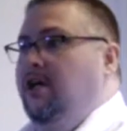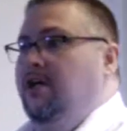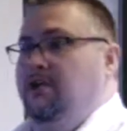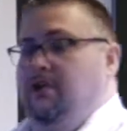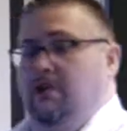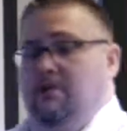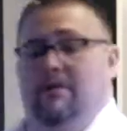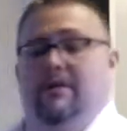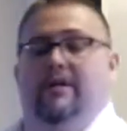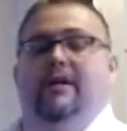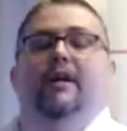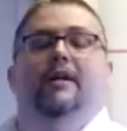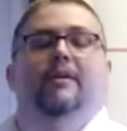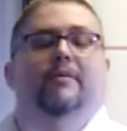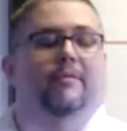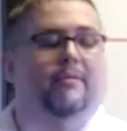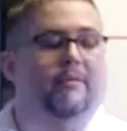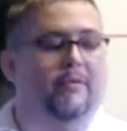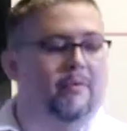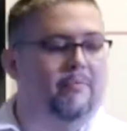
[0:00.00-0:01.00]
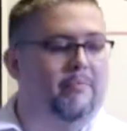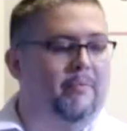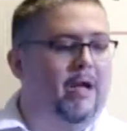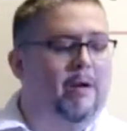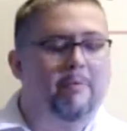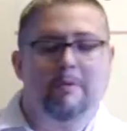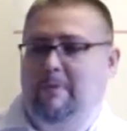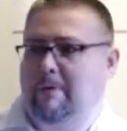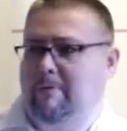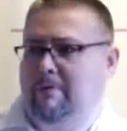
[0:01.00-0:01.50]
So like,
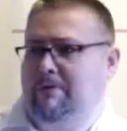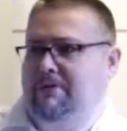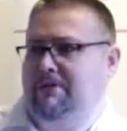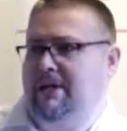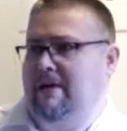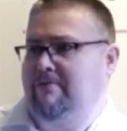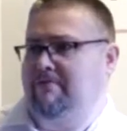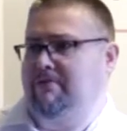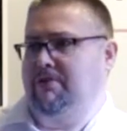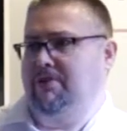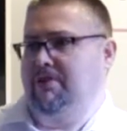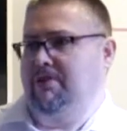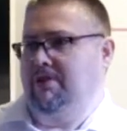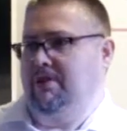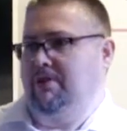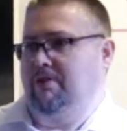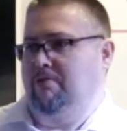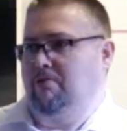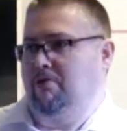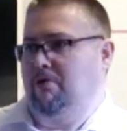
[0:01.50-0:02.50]
how many people are devs in the